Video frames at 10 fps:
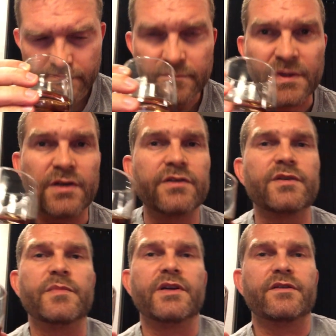There's a
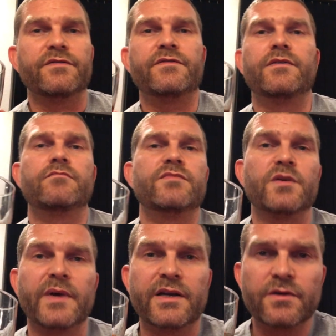bit of
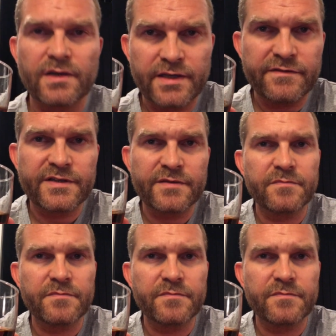tobacco leaves.